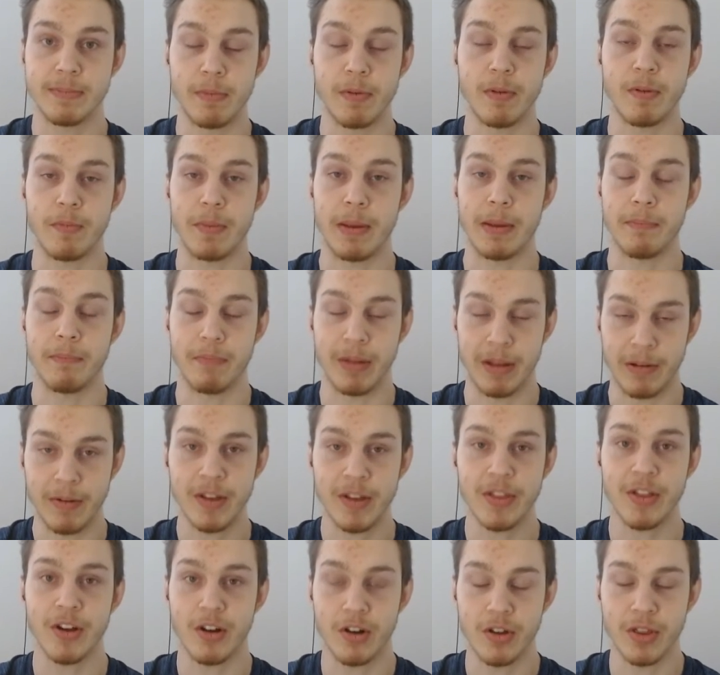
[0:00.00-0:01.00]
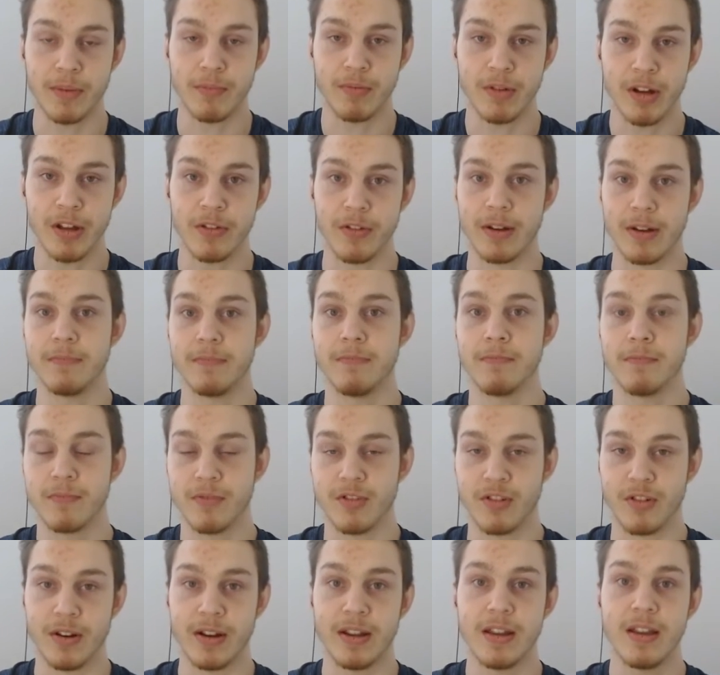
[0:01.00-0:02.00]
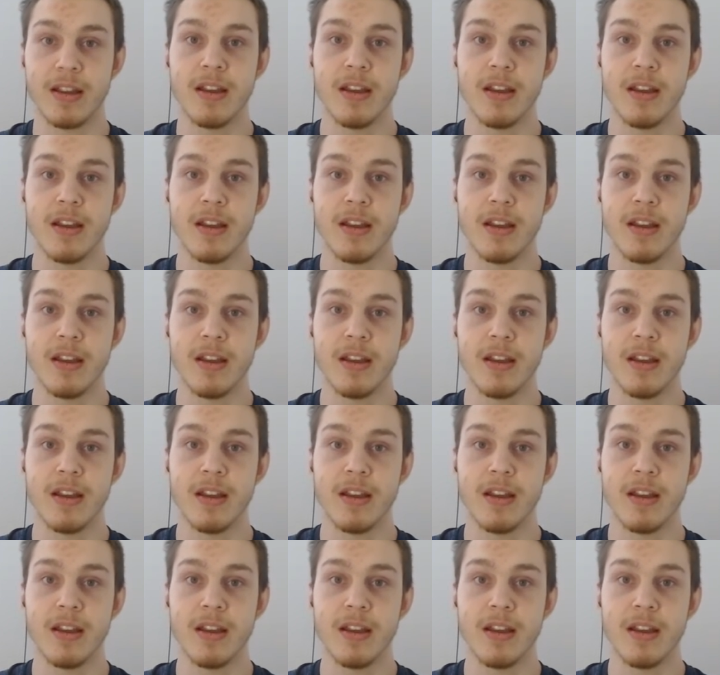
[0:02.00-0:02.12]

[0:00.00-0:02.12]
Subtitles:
be with all the brethren. Sorry.